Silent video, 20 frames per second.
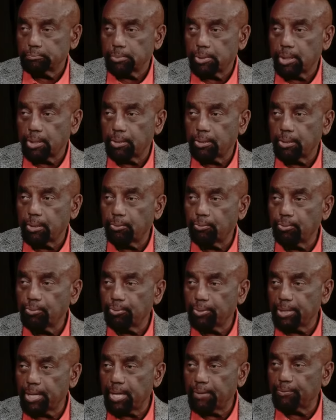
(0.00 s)
I know. We
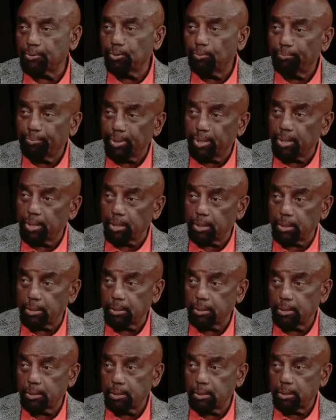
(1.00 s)
wouldn't have no
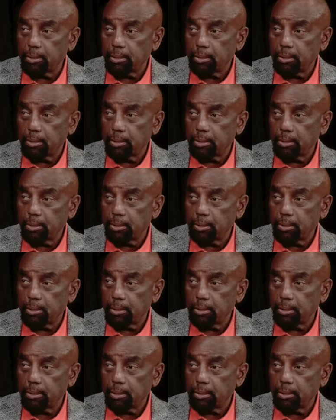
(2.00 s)
bond. You